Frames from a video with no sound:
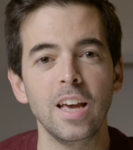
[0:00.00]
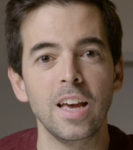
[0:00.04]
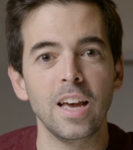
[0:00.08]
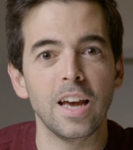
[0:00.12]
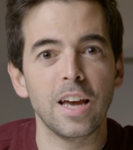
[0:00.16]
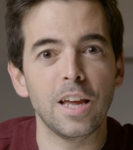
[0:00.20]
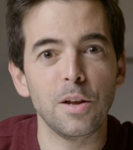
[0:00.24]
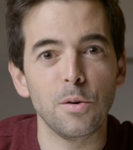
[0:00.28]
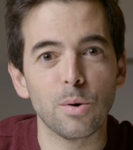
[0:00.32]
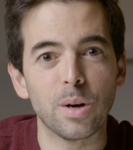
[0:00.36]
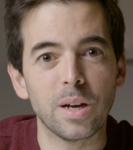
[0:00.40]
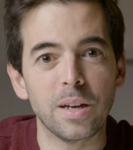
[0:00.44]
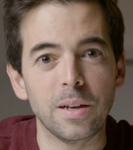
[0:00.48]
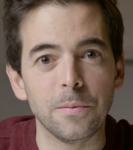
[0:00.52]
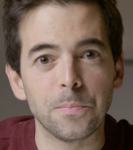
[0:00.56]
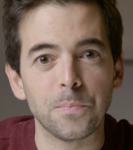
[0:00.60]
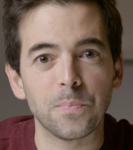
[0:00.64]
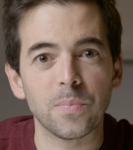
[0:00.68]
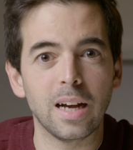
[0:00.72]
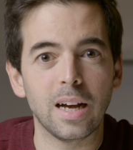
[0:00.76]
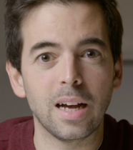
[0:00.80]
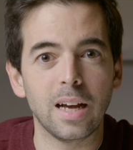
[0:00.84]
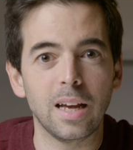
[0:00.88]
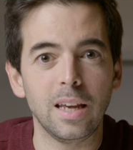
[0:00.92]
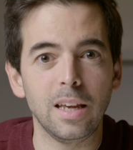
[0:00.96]
Anyway,
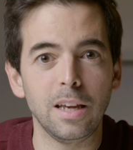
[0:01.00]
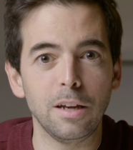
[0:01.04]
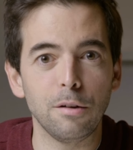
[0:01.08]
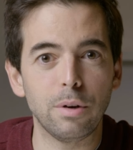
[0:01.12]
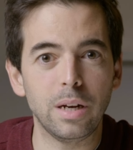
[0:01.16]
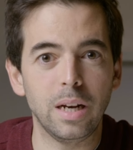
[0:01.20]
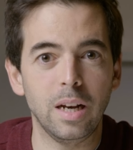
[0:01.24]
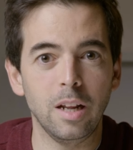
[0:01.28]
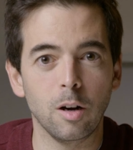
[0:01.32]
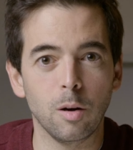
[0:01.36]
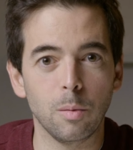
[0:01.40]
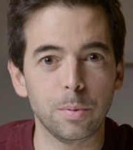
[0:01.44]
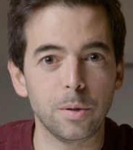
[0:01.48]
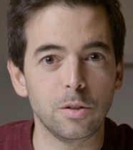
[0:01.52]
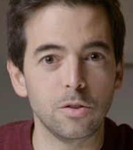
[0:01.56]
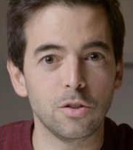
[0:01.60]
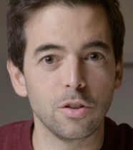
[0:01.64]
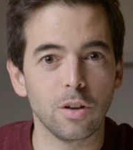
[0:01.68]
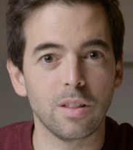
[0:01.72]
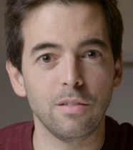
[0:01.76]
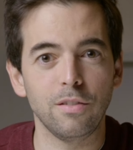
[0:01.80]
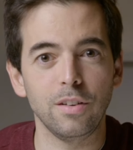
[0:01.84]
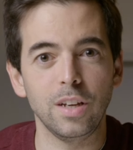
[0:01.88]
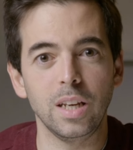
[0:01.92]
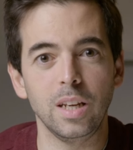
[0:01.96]
I really hope you
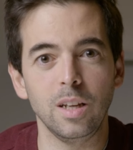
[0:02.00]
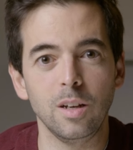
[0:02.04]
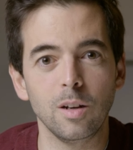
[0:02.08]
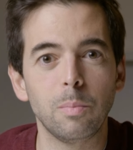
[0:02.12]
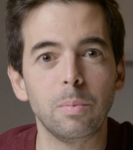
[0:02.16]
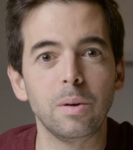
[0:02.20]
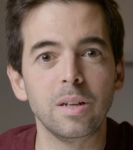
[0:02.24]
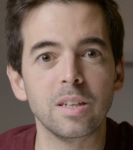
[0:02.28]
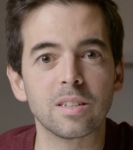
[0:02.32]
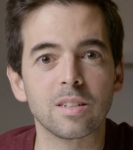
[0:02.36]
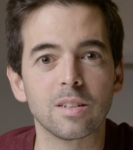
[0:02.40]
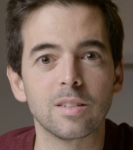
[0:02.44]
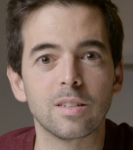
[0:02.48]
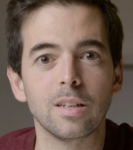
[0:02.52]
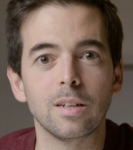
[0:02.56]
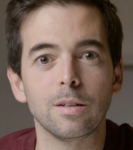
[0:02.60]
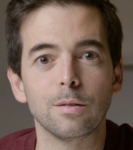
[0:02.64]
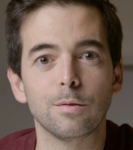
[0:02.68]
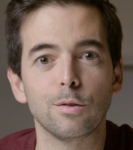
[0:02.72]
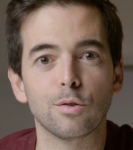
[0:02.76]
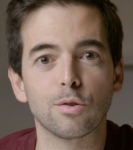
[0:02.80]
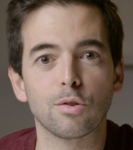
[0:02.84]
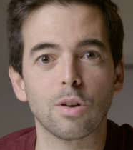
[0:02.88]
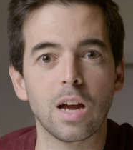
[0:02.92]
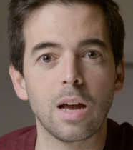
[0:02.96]
enjoyed the video. Please consider
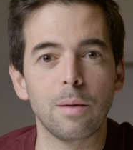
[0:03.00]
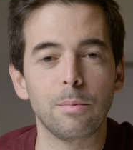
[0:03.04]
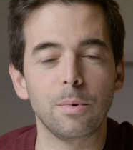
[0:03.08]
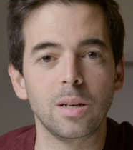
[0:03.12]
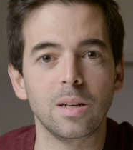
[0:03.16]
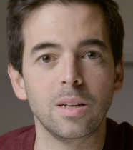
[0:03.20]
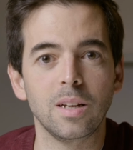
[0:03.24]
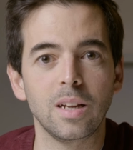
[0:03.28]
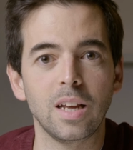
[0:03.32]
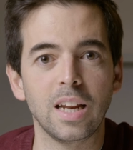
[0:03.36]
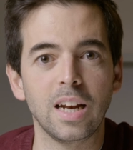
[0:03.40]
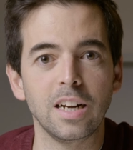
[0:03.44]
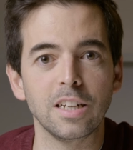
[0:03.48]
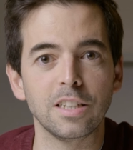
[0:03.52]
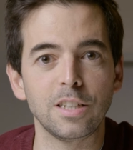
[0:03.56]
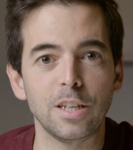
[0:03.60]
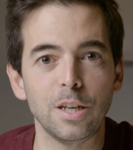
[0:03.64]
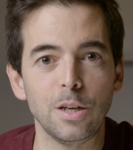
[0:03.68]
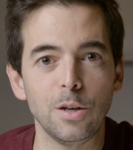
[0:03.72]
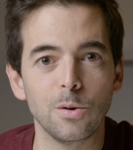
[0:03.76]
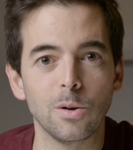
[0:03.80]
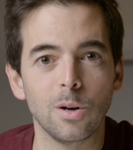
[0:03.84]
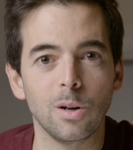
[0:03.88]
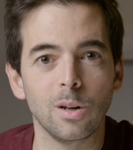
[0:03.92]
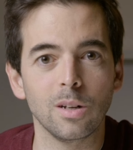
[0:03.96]
subscribing and I'll see
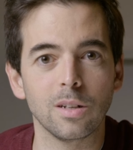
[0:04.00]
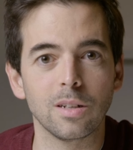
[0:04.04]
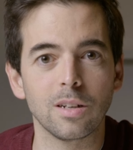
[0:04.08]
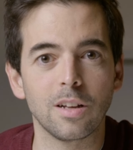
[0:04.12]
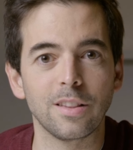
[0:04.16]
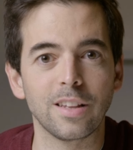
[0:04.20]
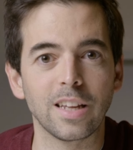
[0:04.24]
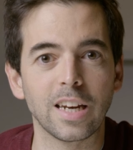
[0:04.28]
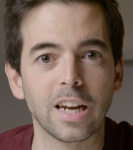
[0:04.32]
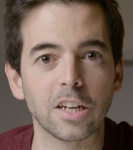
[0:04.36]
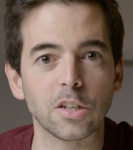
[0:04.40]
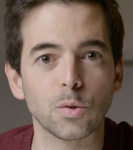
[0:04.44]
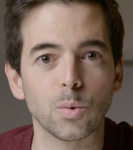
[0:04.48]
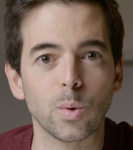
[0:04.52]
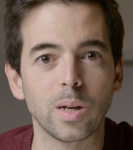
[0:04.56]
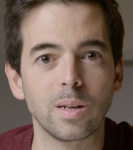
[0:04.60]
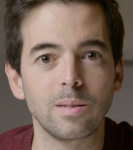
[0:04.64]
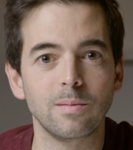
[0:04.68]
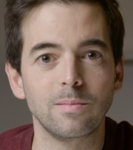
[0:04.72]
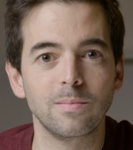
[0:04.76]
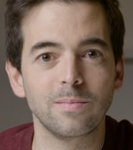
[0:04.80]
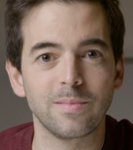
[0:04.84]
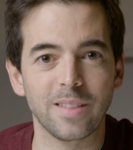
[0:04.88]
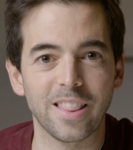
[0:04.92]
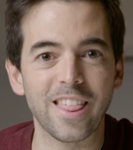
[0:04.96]
you all in the next one.
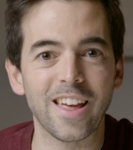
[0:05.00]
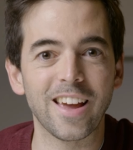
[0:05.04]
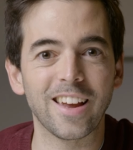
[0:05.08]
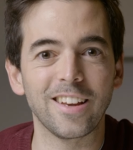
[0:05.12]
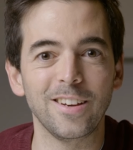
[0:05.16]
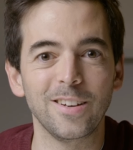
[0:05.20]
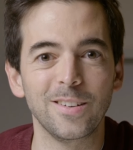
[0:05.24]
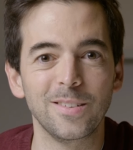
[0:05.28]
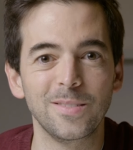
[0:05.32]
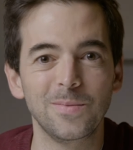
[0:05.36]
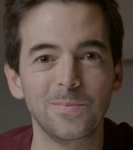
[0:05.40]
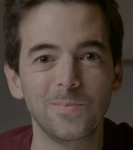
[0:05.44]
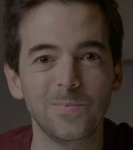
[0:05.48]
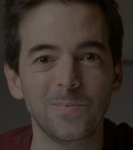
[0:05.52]
Thank you.